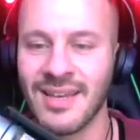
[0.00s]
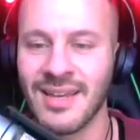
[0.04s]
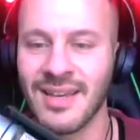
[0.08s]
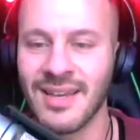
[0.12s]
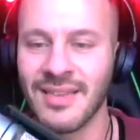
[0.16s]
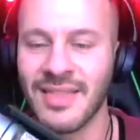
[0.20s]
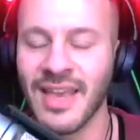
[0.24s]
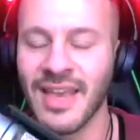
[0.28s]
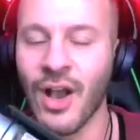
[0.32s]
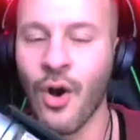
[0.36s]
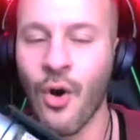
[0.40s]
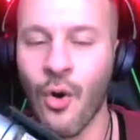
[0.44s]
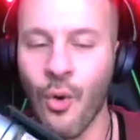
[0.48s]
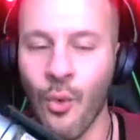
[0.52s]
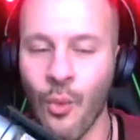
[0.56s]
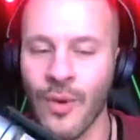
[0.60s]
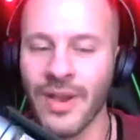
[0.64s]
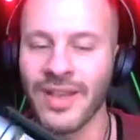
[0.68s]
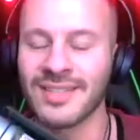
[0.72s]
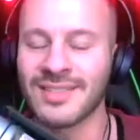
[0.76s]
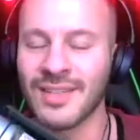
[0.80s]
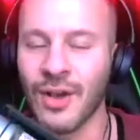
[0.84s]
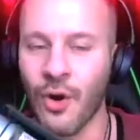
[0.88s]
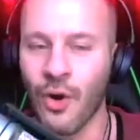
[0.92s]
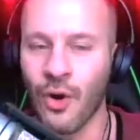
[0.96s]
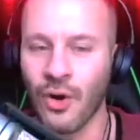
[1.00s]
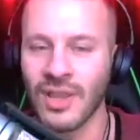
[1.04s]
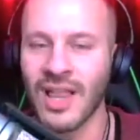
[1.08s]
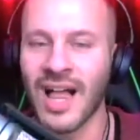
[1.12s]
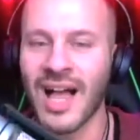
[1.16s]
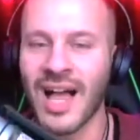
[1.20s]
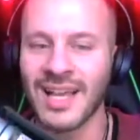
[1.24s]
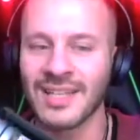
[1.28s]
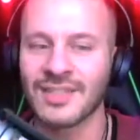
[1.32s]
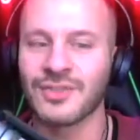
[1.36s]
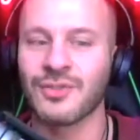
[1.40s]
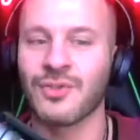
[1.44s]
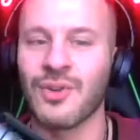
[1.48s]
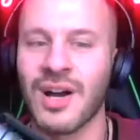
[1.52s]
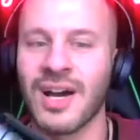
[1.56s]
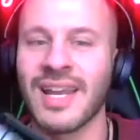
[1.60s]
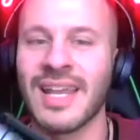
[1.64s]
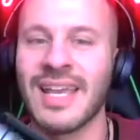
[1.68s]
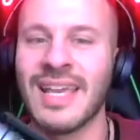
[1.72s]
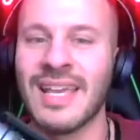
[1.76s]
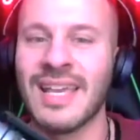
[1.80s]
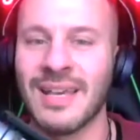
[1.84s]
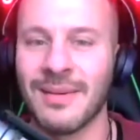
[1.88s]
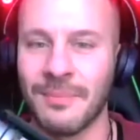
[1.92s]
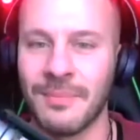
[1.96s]
They always all eyes are on
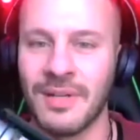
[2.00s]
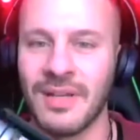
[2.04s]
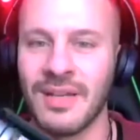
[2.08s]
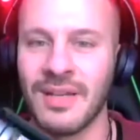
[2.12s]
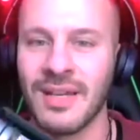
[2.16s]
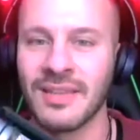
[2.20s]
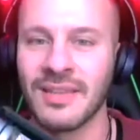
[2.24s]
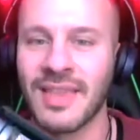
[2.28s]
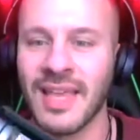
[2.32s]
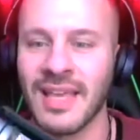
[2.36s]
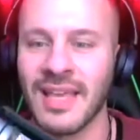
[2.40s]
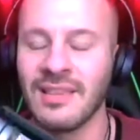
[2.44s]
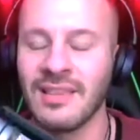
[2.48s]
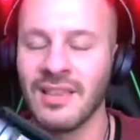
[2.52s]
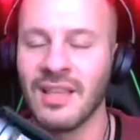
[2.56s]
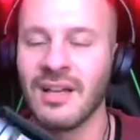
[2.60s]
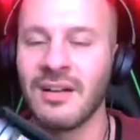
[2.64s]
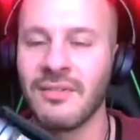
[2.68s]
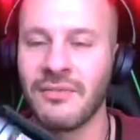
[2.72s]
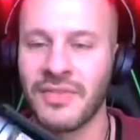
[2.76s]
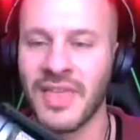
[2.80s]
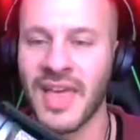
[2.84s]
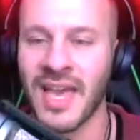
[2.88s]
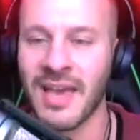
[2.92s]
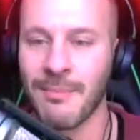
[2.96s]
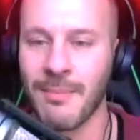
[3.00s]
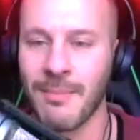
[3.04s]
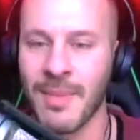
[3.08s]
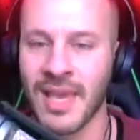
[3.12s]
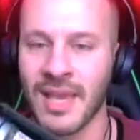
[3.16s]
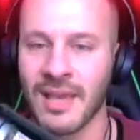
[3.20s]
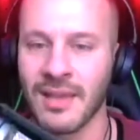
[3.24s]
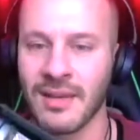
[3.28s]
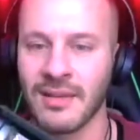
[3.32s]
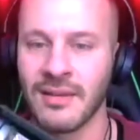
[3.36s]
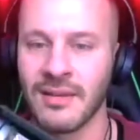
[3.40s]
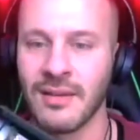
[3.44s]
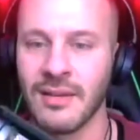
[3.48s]
him. They love that man.